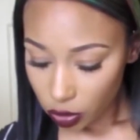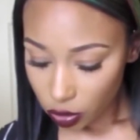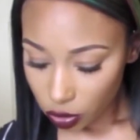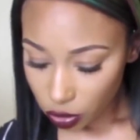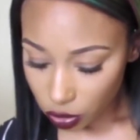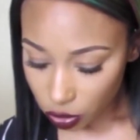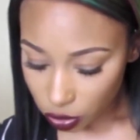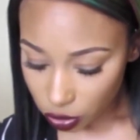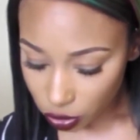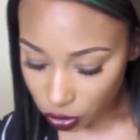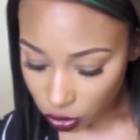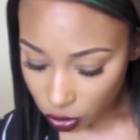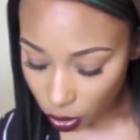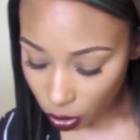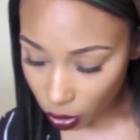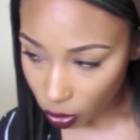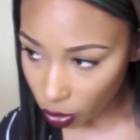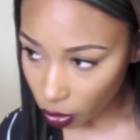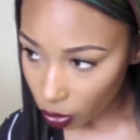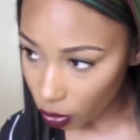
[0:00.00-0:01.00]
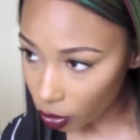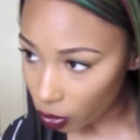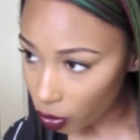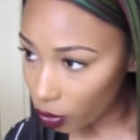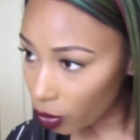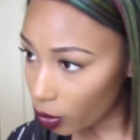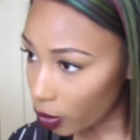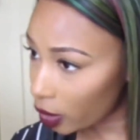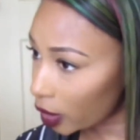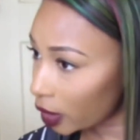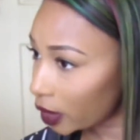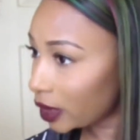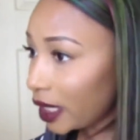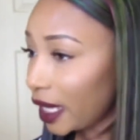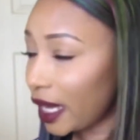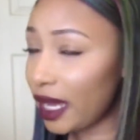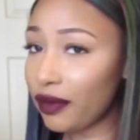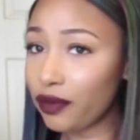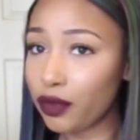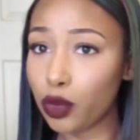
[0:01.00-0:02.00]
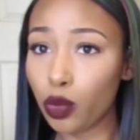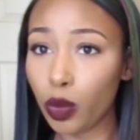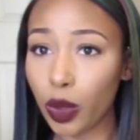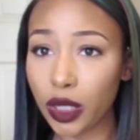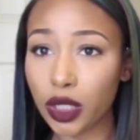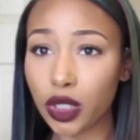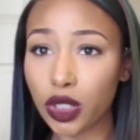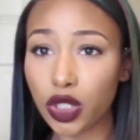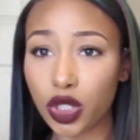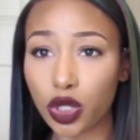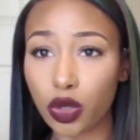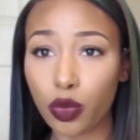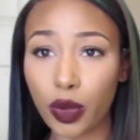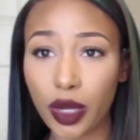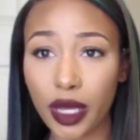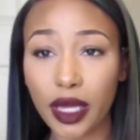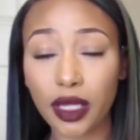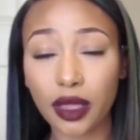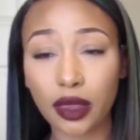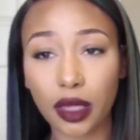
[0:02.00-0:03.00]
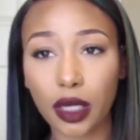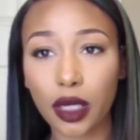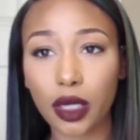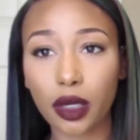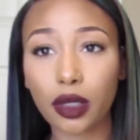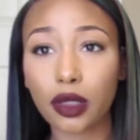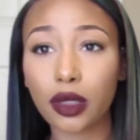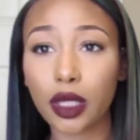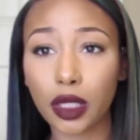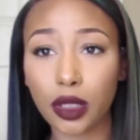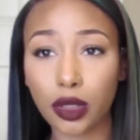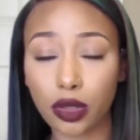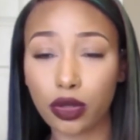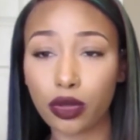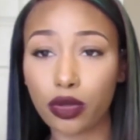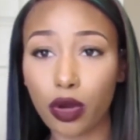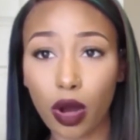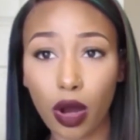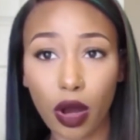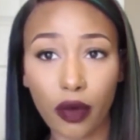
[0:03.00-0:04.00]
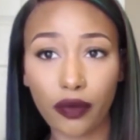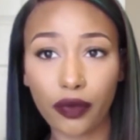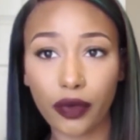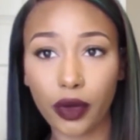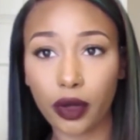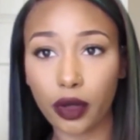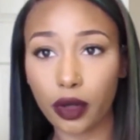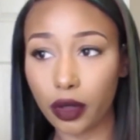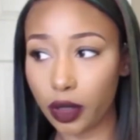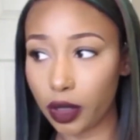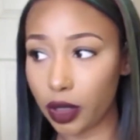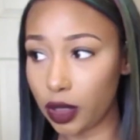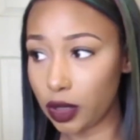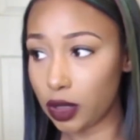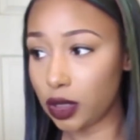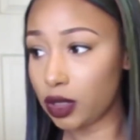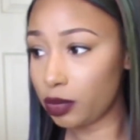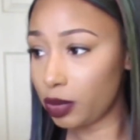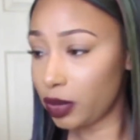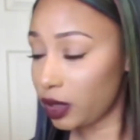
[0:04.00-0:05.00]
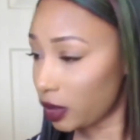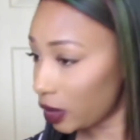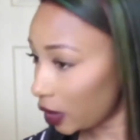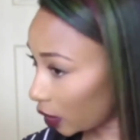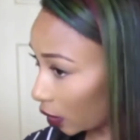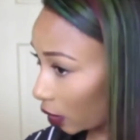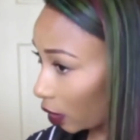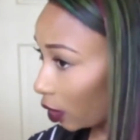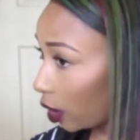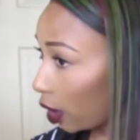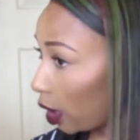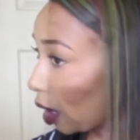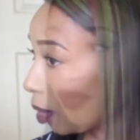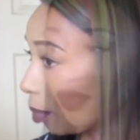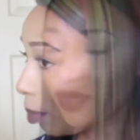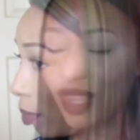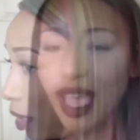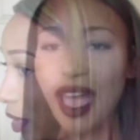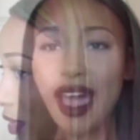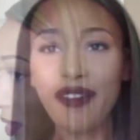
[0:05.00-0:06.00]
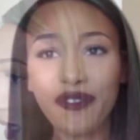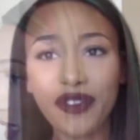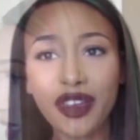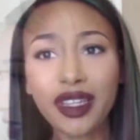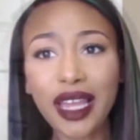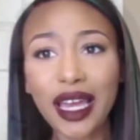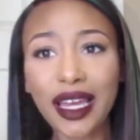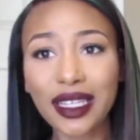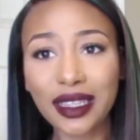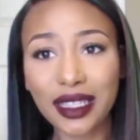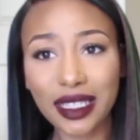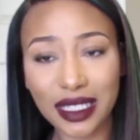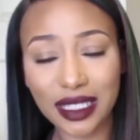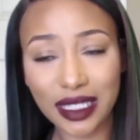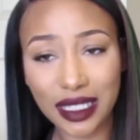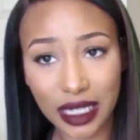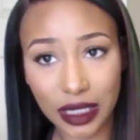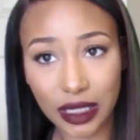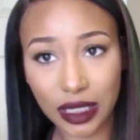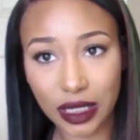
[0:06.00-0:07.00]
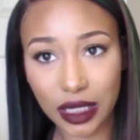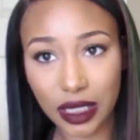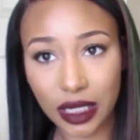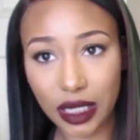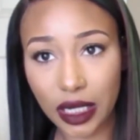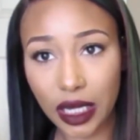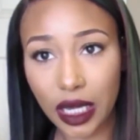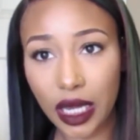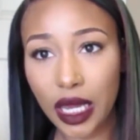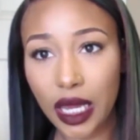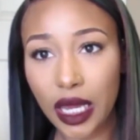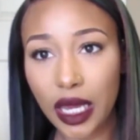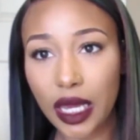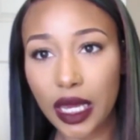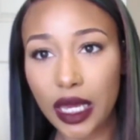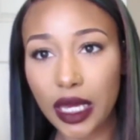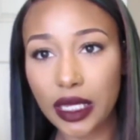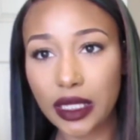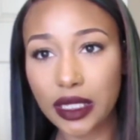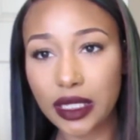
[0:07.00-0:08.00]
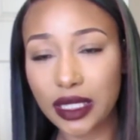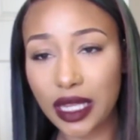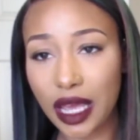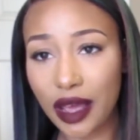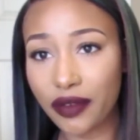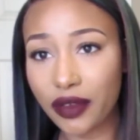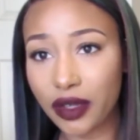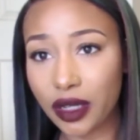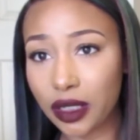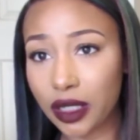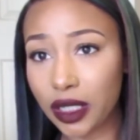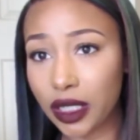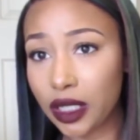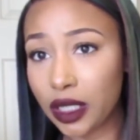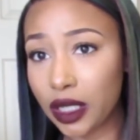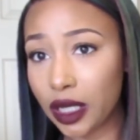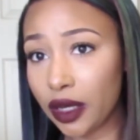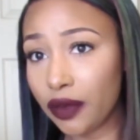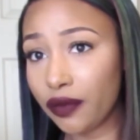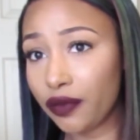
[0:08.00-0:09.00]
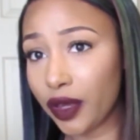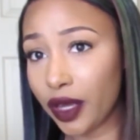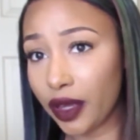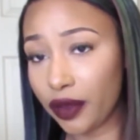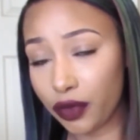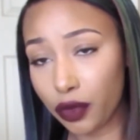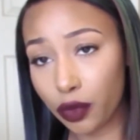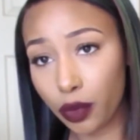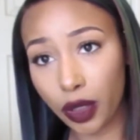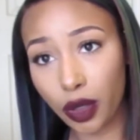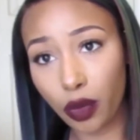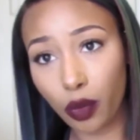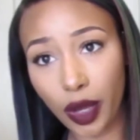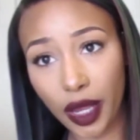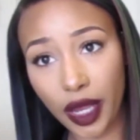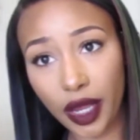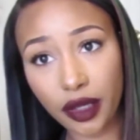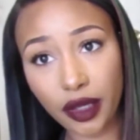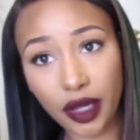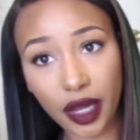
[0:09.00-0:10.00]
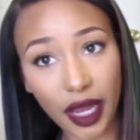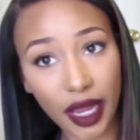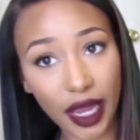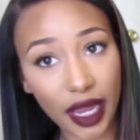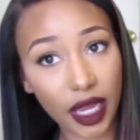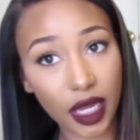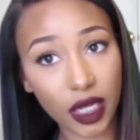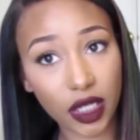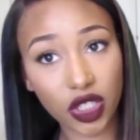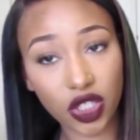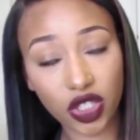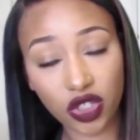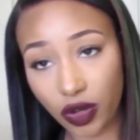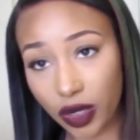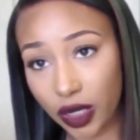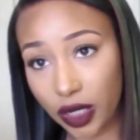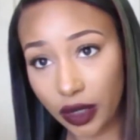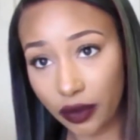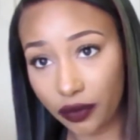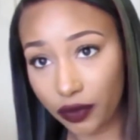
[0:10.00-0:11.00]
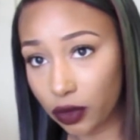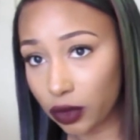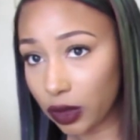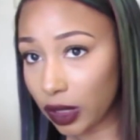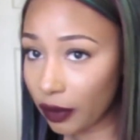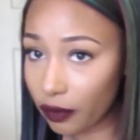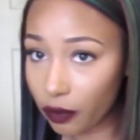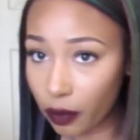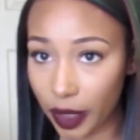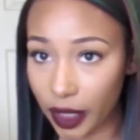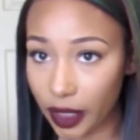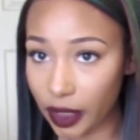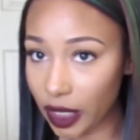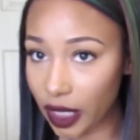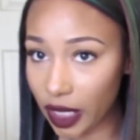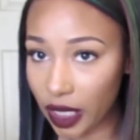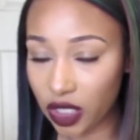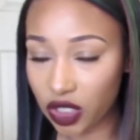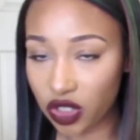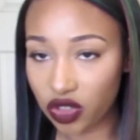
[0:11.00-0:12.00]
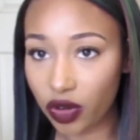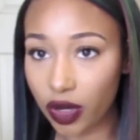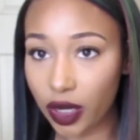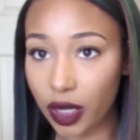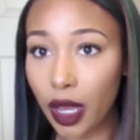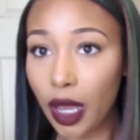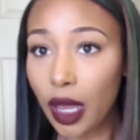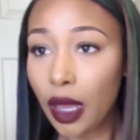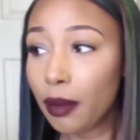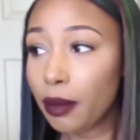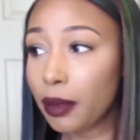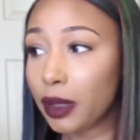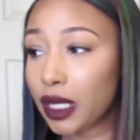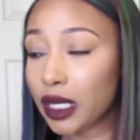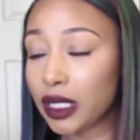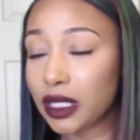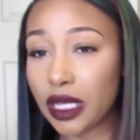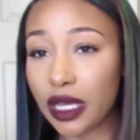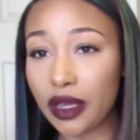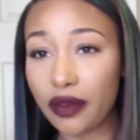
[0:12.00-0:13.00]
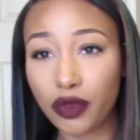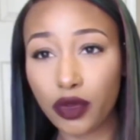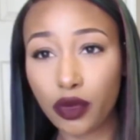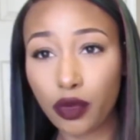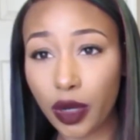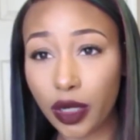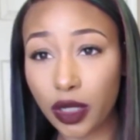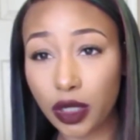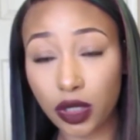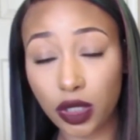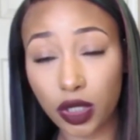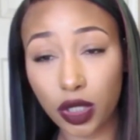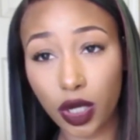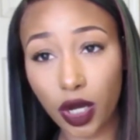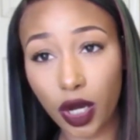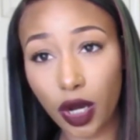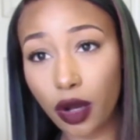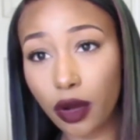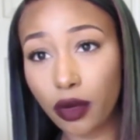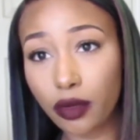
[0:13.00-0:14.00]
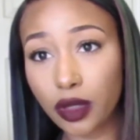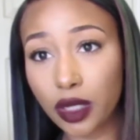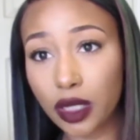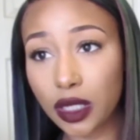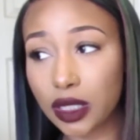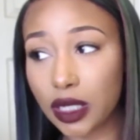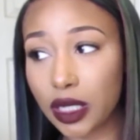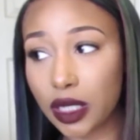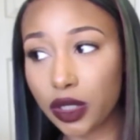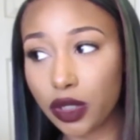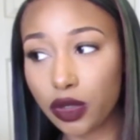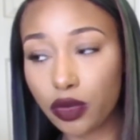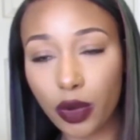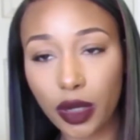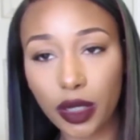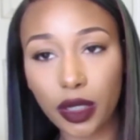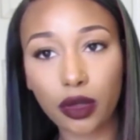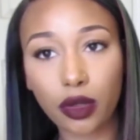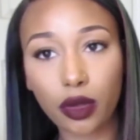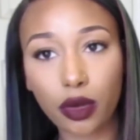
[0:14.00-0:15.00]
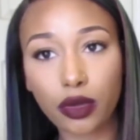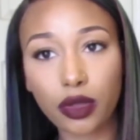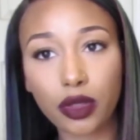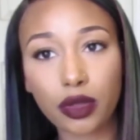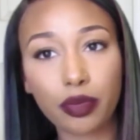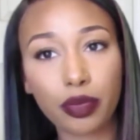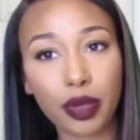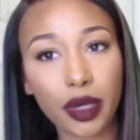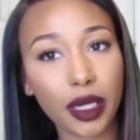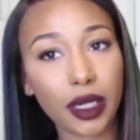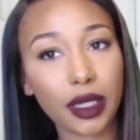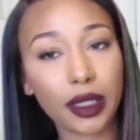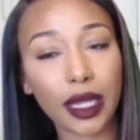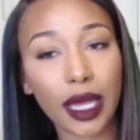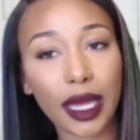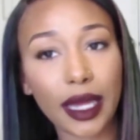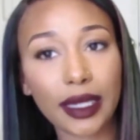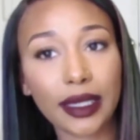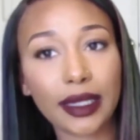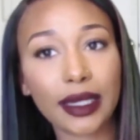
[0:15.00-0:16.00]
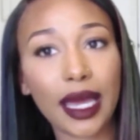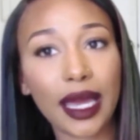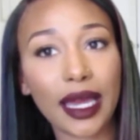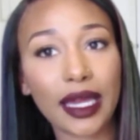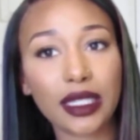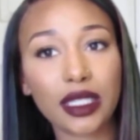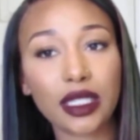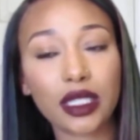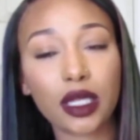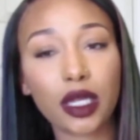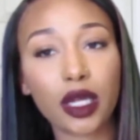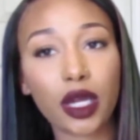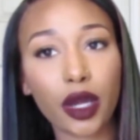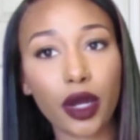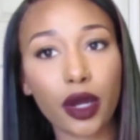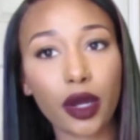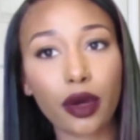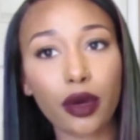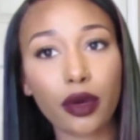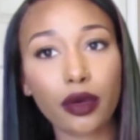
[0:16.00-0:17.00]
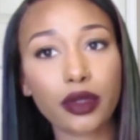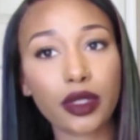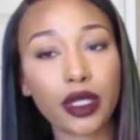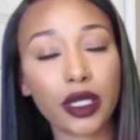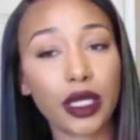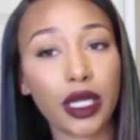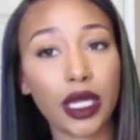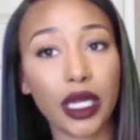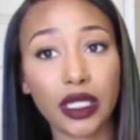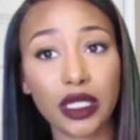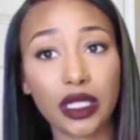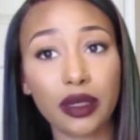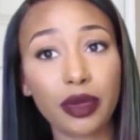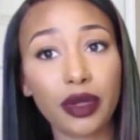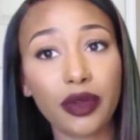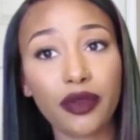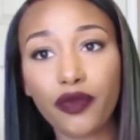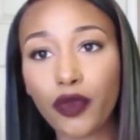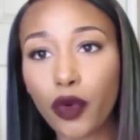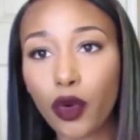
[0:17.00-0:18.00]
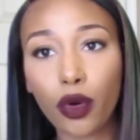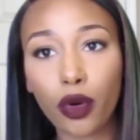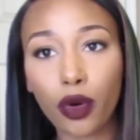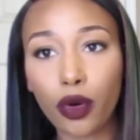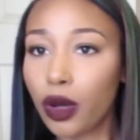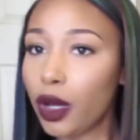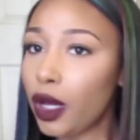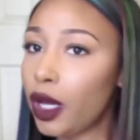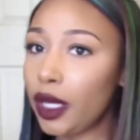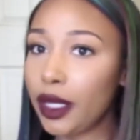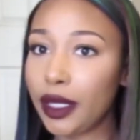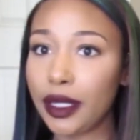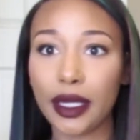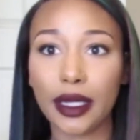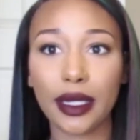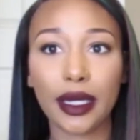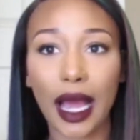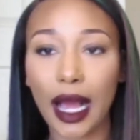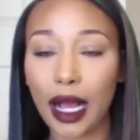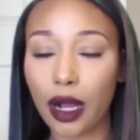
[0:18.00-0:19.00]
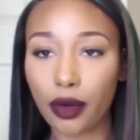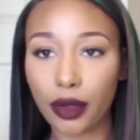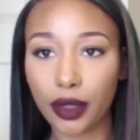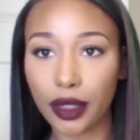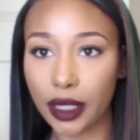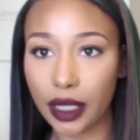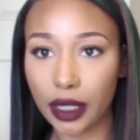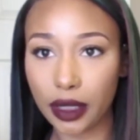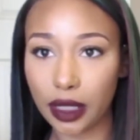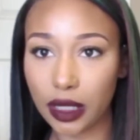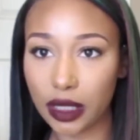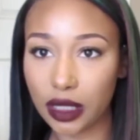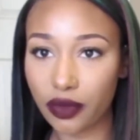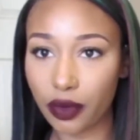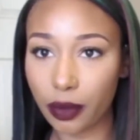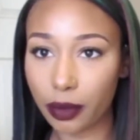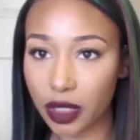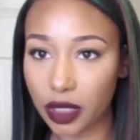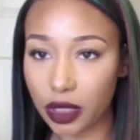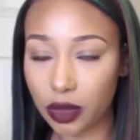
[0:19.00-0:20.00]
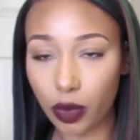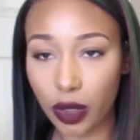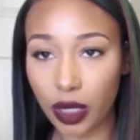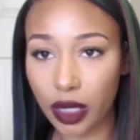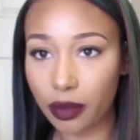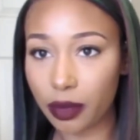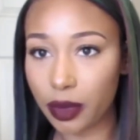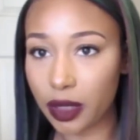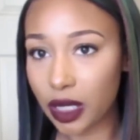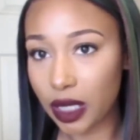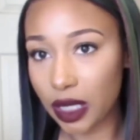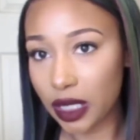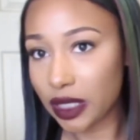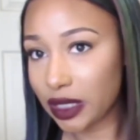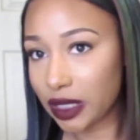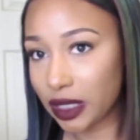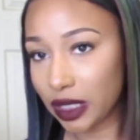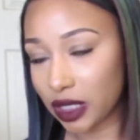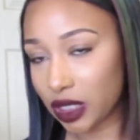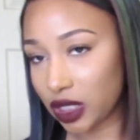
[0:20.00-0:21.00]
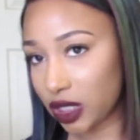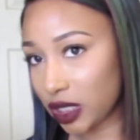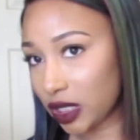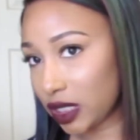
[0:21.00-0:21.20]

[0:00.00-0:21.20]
So, yeah, if you wanted your wig thicker, they do offer it to be thicker. But I feel like this density is definitely good for if you want to wear your hair straight, if you love wearing your hair straight. Because if you wanted to curl this and you wanted those big, like, nice curls and it to be full, you're not going to get this from this wig, because it's